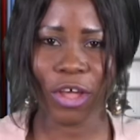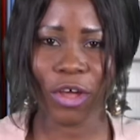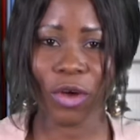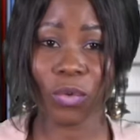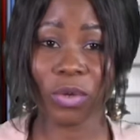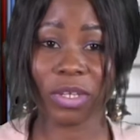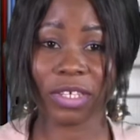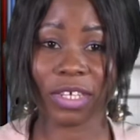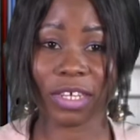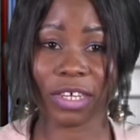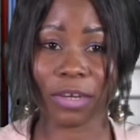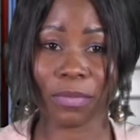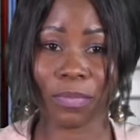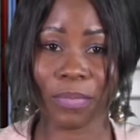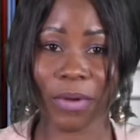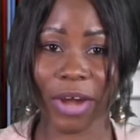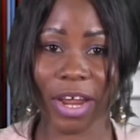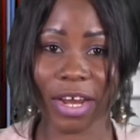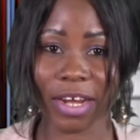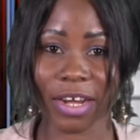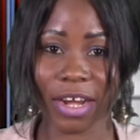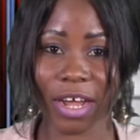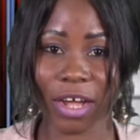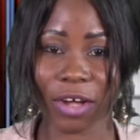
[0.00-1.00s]
We take a
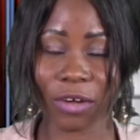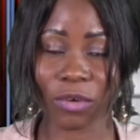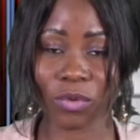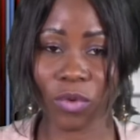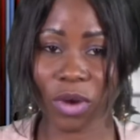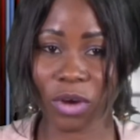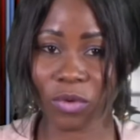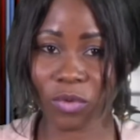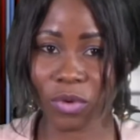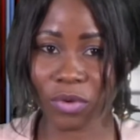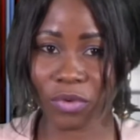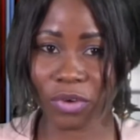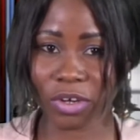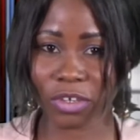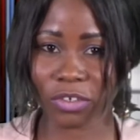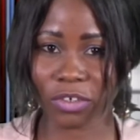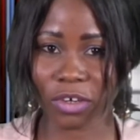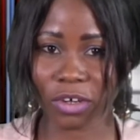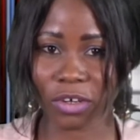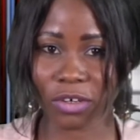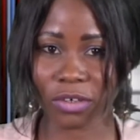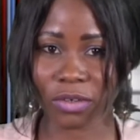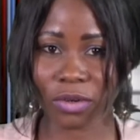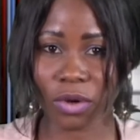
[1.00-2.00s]
break now. When we
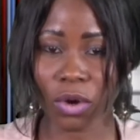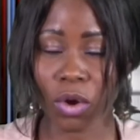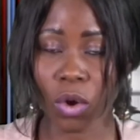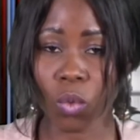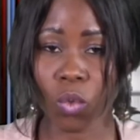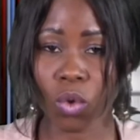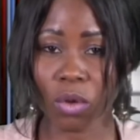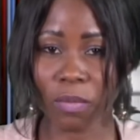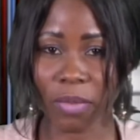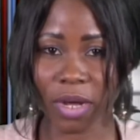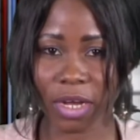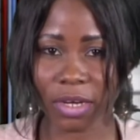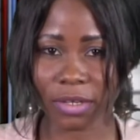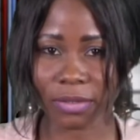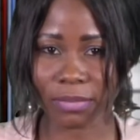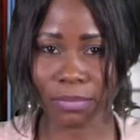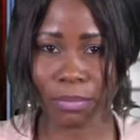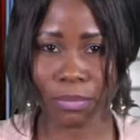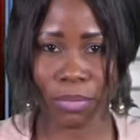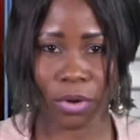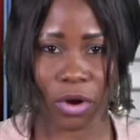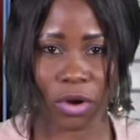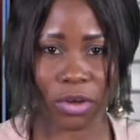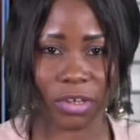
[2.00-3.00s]
return, woman
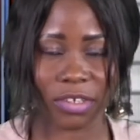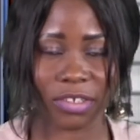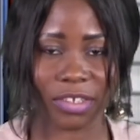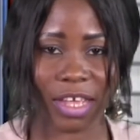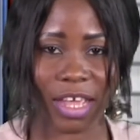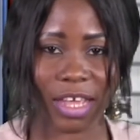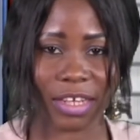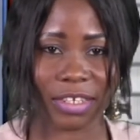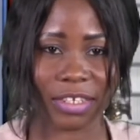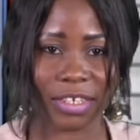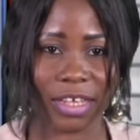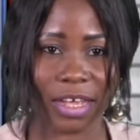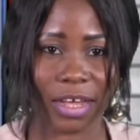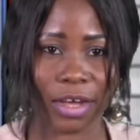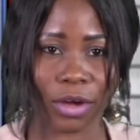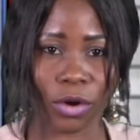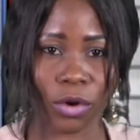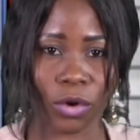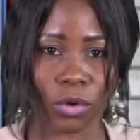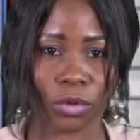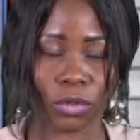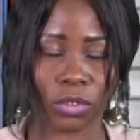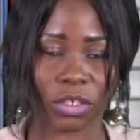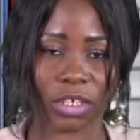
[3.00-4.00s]
burns
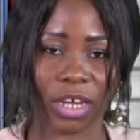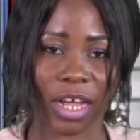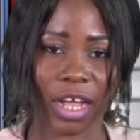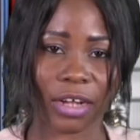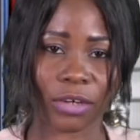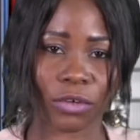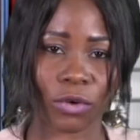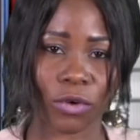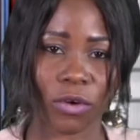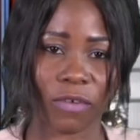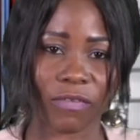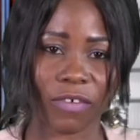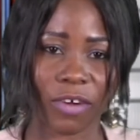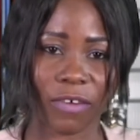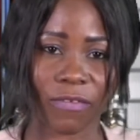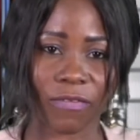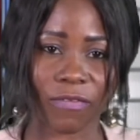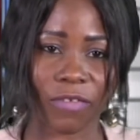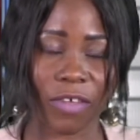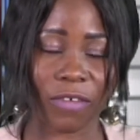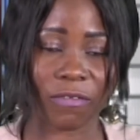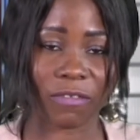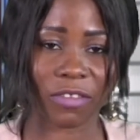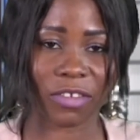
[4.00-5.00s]
8-year-old child over
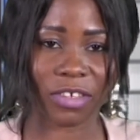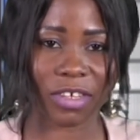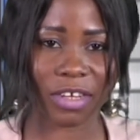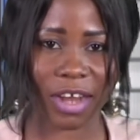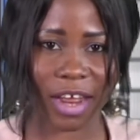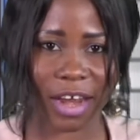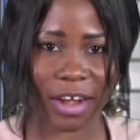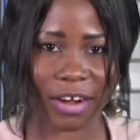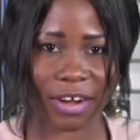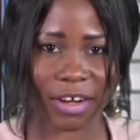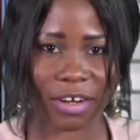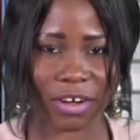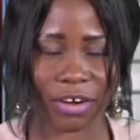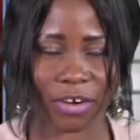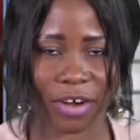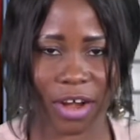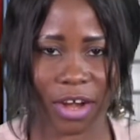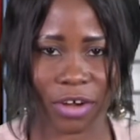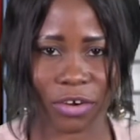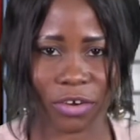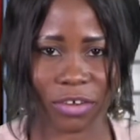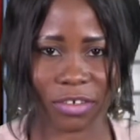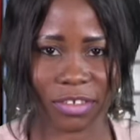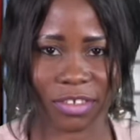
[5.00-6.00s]
50 naira
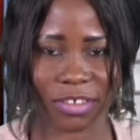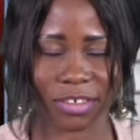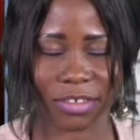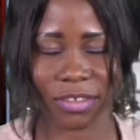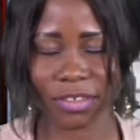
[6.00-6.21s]
granite.